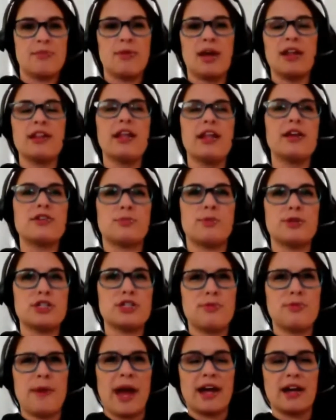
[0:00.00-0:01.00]
I'm not allowed to
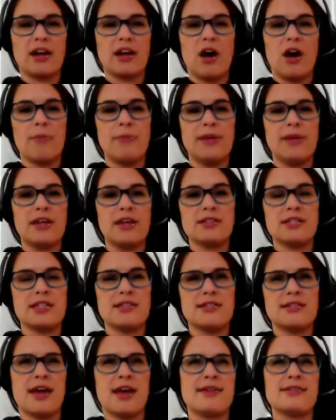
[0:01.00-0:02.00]
push back at all because
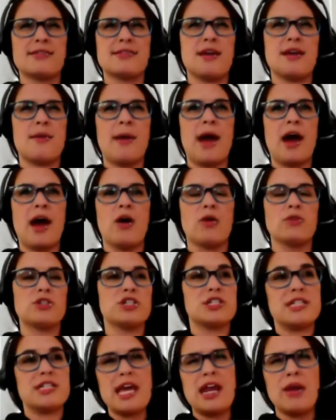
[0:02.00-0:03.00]
it's, like, somehow
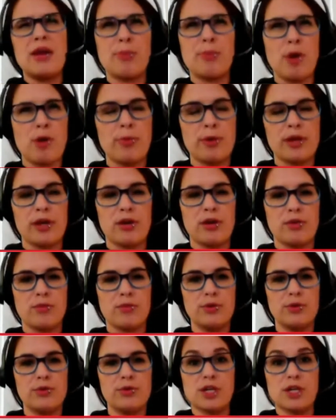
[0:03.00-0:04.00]
just inappropriate or
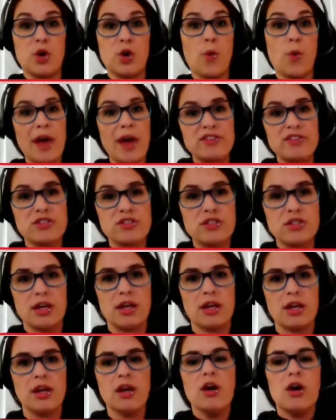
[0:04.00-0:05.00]
rude to
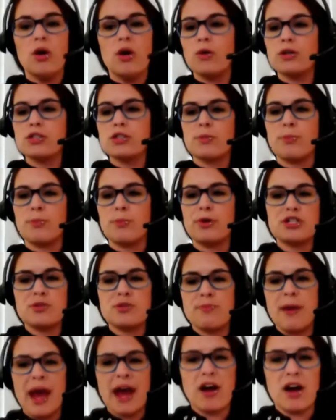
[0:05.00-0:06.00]
question or to
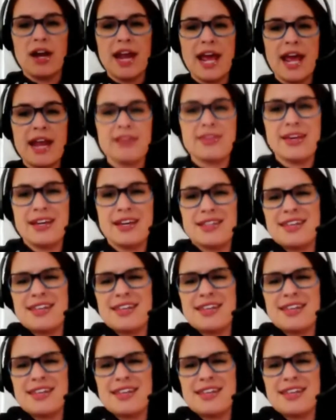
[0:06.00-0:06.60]
push back on anything.